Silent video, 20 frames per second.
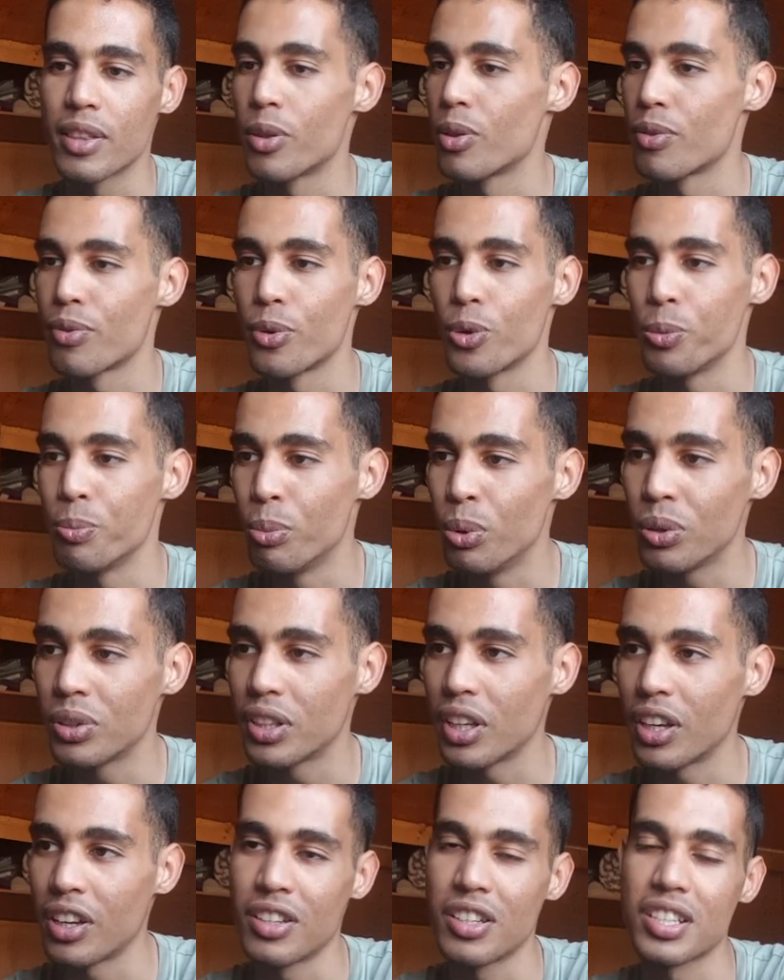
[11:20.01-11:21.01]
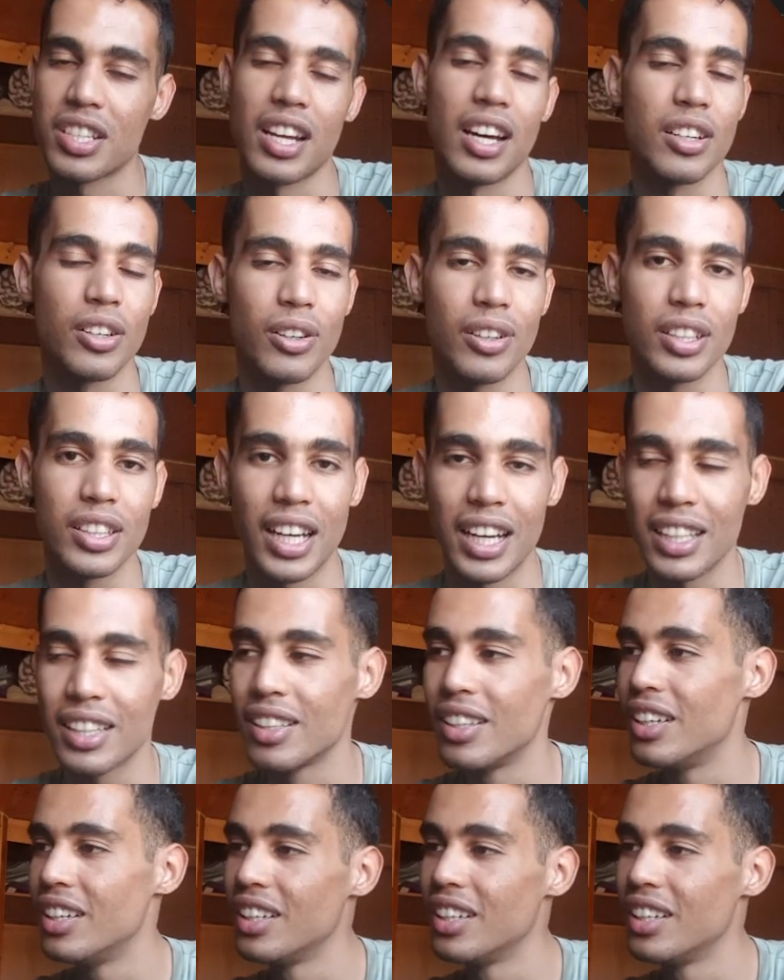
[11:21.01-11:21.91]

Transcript: through buttons and all that.